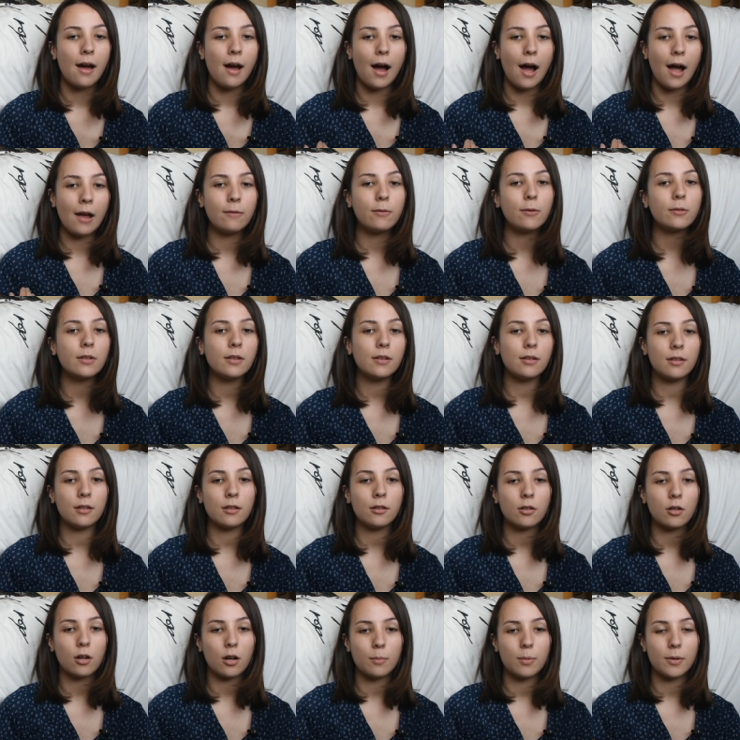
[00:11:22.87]
I've only
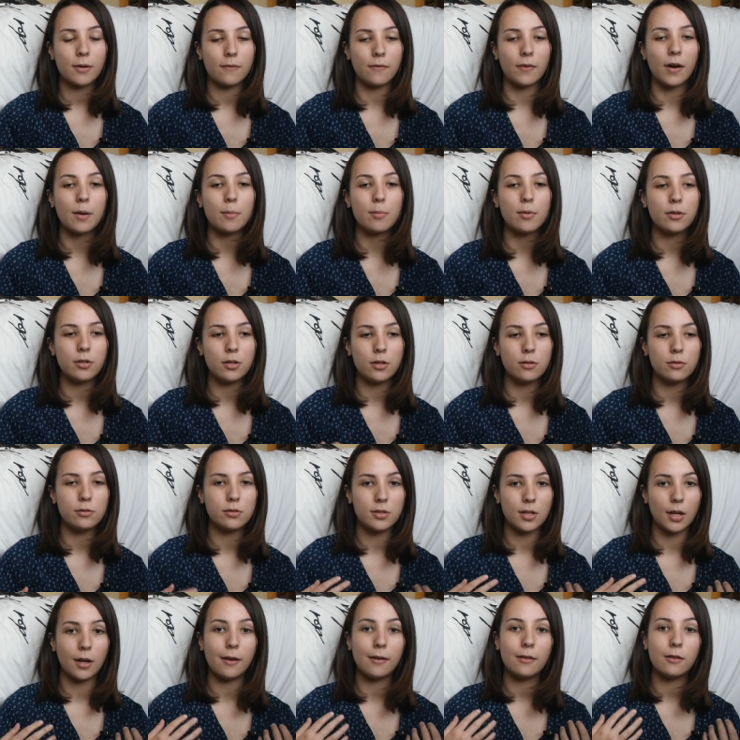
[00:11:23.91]
seen carbon fiber
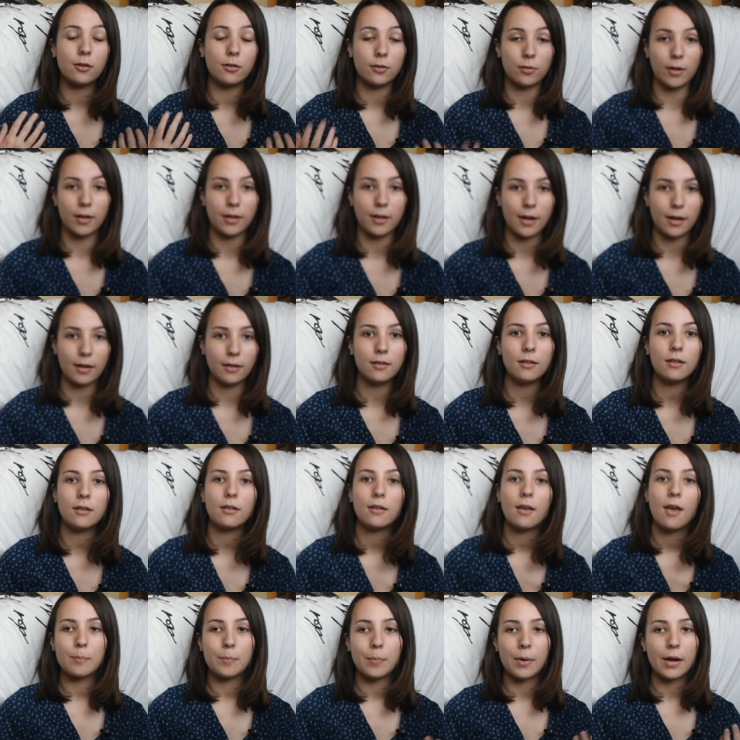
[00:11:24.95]
used in straight canes,
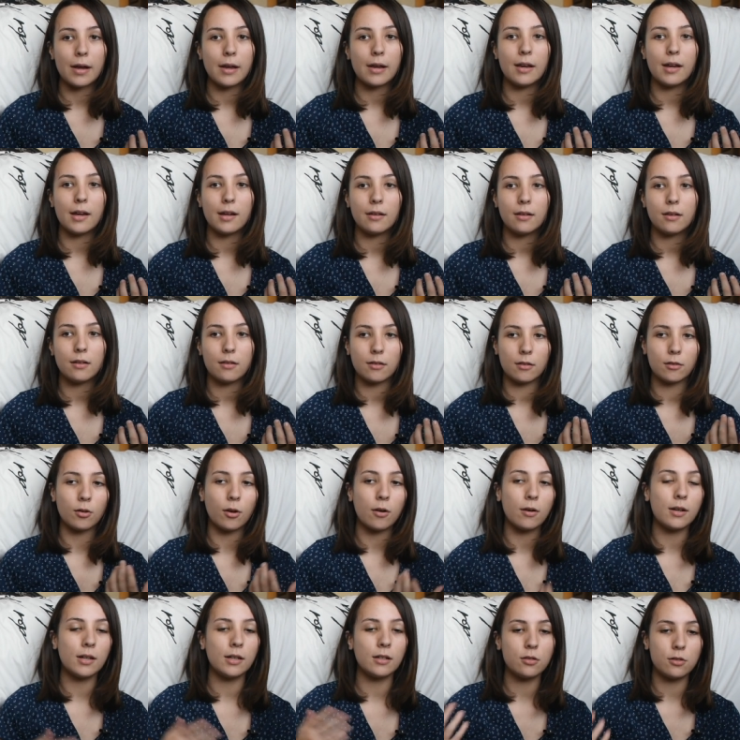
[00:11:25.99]
but it's
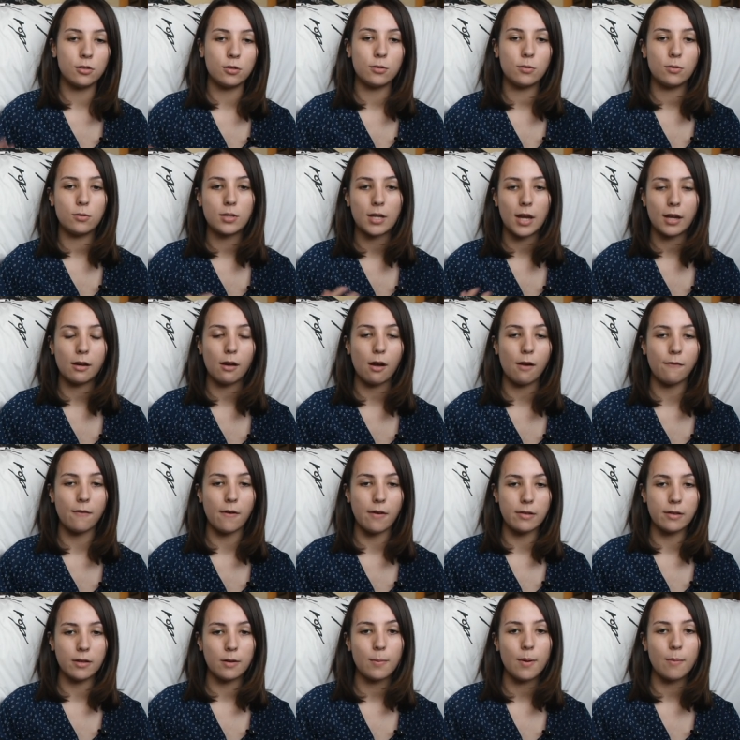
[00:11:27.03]
starting to take off
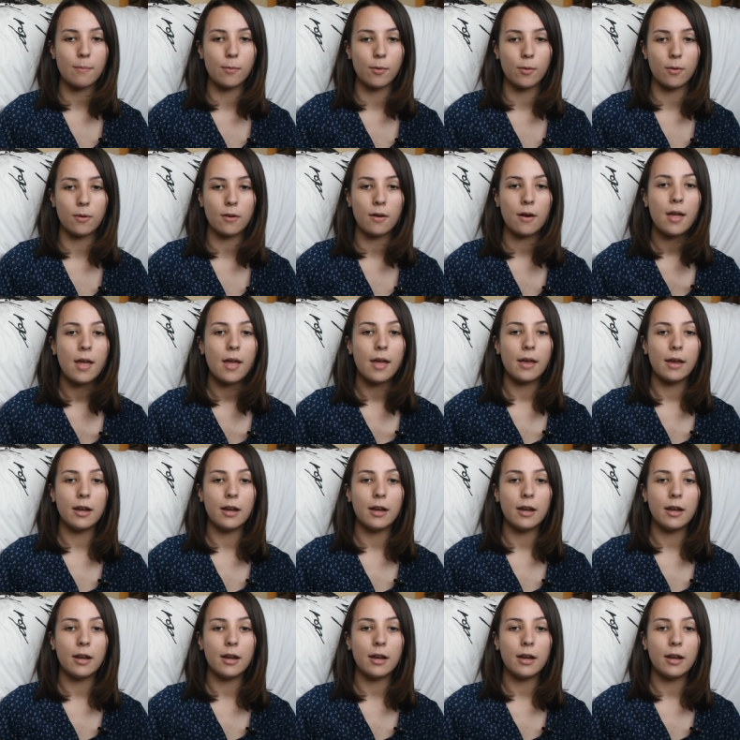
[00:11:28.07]
a little bit more.